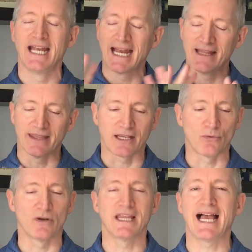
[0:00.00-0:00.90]
and they can
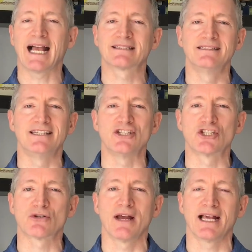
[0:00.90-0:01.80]
relax and
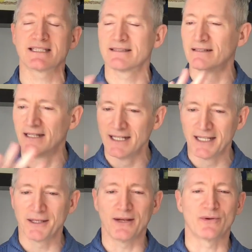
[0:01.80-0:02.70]
de-stress and,
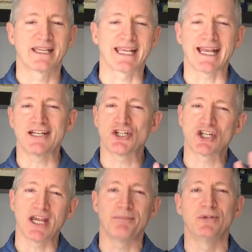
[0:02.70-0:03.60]
get in
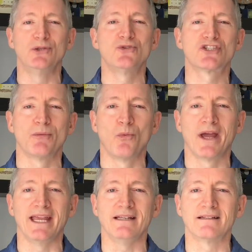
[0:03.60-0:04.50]
shape and lose some
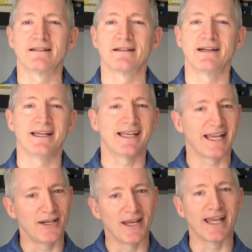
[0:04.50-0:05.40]
weight, right?
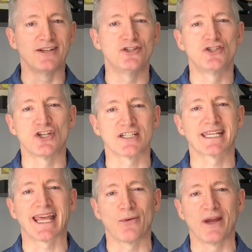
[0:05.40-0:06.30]
And just
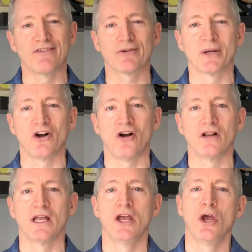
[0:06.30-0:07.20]
get away from it all.
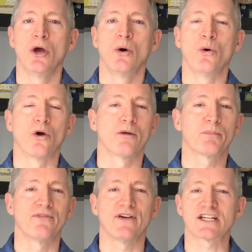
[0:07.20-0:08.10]
Or
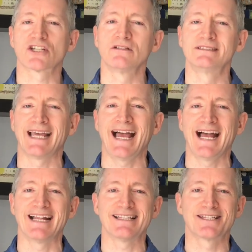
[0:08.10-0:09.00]
professional
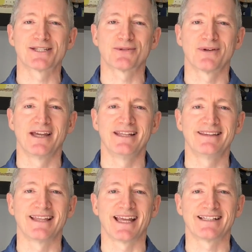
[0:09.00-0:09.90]
dads, right,
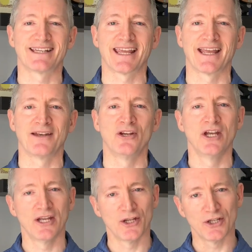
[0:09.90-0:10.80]
that can
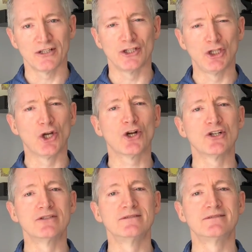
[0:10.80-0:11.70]

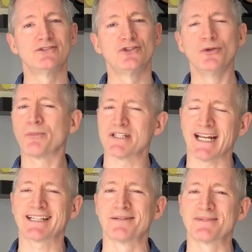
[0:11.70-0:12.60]
learn to
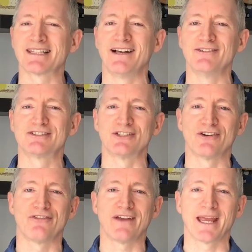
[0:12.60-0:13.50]
protect themselves and their
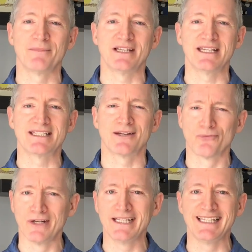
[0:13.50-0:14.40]
families and
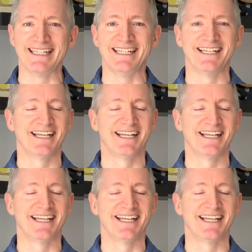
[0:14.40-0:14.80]
really,